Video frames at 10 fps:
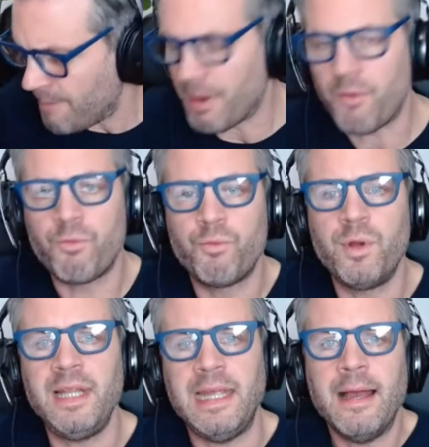But
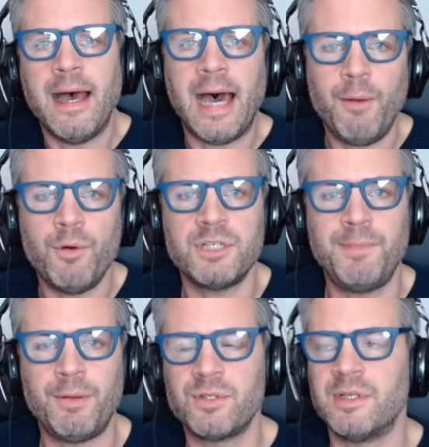really, I want to
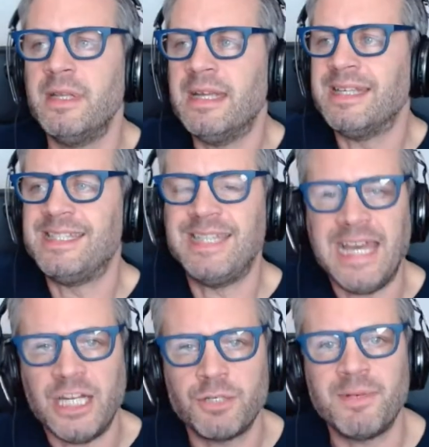be able to
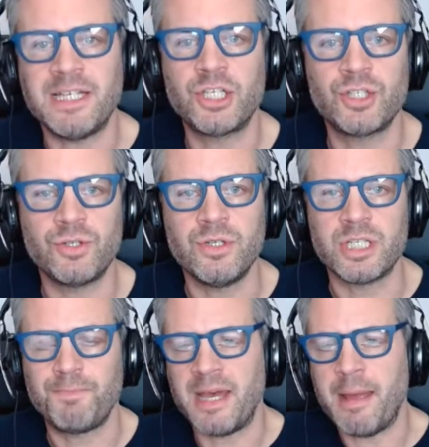engage my
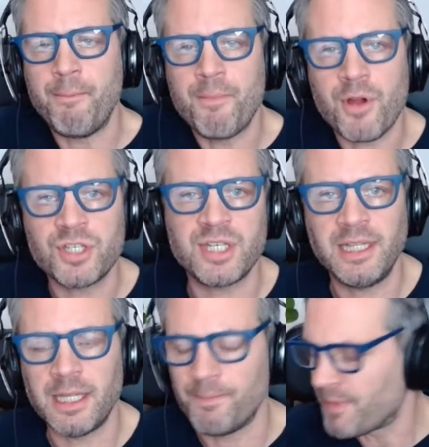students by
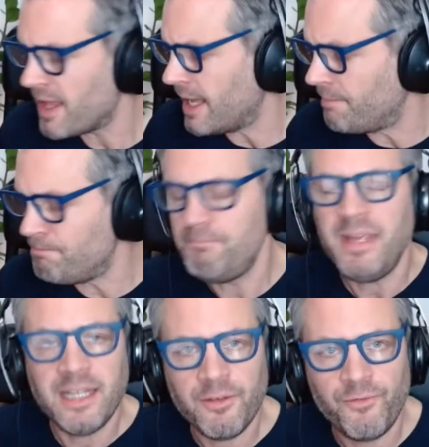immersing them in
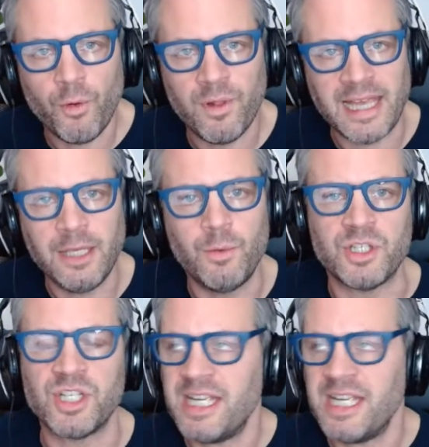meaningful language.